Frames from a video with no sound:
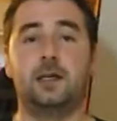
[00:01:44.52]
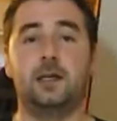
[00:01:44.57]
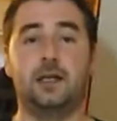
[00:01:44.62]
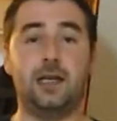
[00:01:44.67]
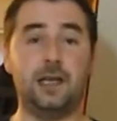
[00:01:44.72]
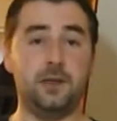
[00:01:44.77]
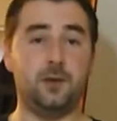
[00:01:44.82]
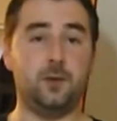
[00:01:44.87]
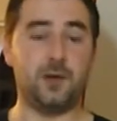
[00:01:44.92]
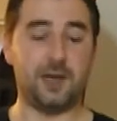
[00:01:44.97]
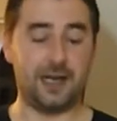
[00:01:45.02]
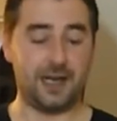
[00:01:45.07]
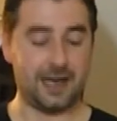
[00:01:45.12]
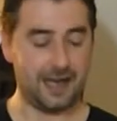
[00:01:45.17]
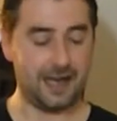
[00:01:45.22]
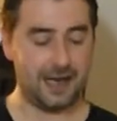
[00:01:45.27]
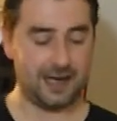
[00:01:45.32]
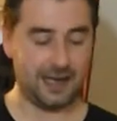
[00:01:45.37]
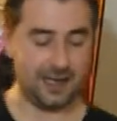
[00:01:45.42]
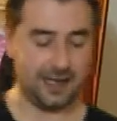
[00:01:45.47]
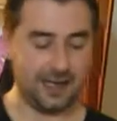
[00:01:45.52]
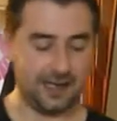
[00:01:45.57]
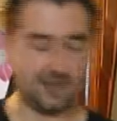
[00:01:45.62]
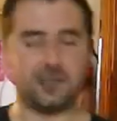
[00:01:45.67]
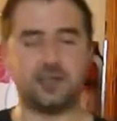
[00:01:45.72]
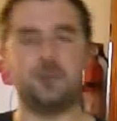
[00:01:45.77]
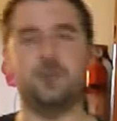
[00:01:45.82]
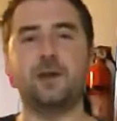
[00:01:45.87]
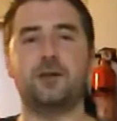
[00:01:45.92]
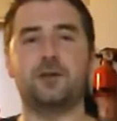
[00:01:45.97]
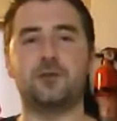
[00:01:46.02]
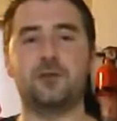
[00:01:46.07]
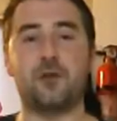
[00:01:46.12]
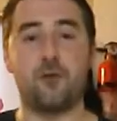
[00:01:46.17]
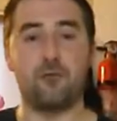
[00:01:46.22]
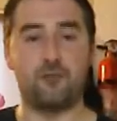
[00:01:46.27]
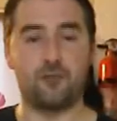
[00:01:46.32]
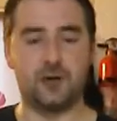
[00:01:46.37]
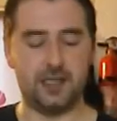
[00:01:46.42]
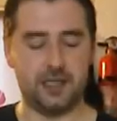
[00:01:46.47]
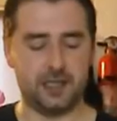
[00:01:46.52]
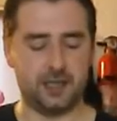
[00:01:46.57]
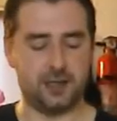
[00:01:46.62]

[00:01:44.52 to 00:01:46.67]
Either way, it smells really